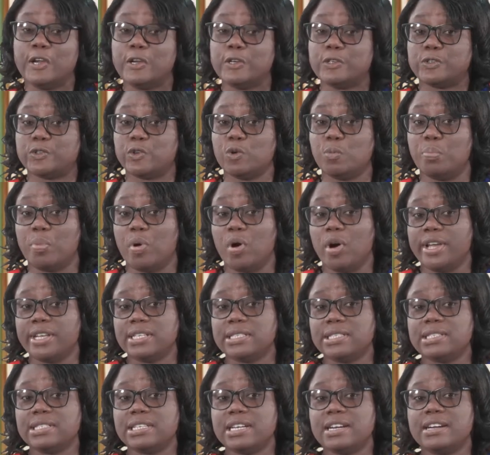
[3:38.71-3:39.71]
So
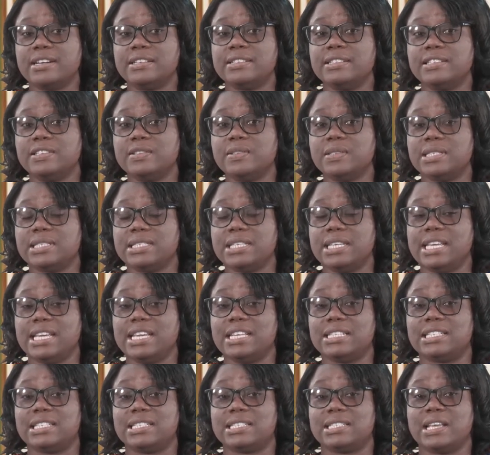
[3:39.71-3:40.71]
boys and girls, you see,
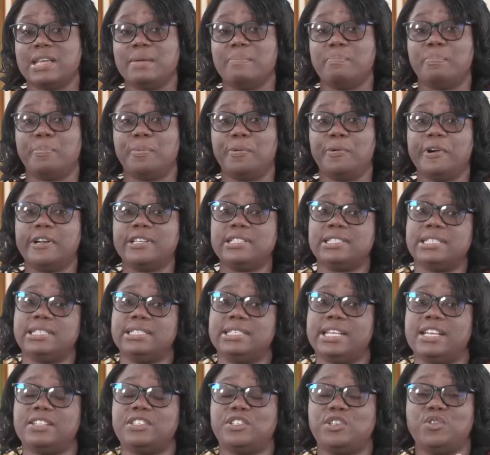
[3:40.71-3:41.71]
it is
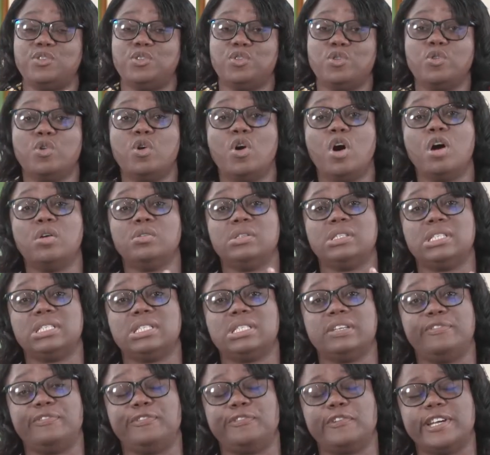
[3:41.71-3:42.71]
important that you know how to
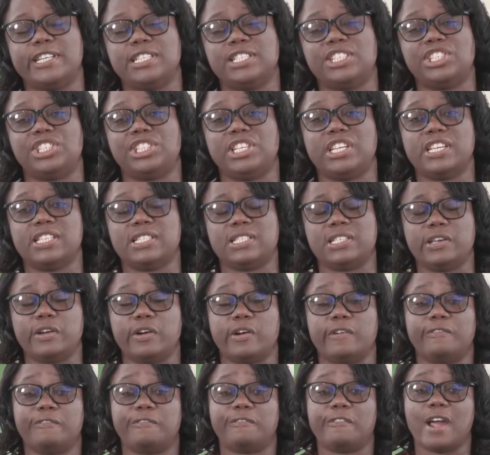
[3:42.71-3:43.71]
differentiate
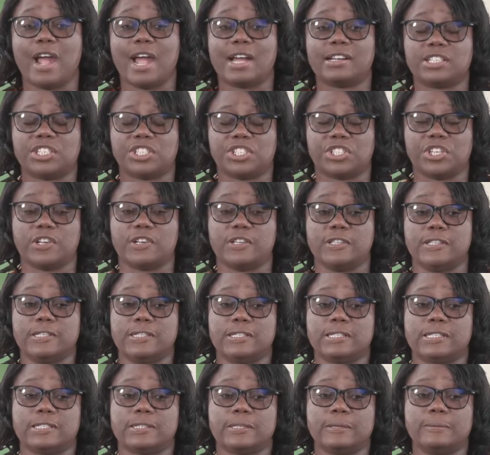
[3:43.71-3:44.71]
your
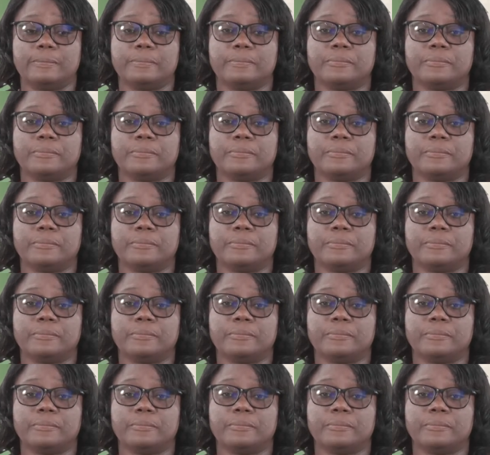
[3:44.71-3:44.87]
fractions.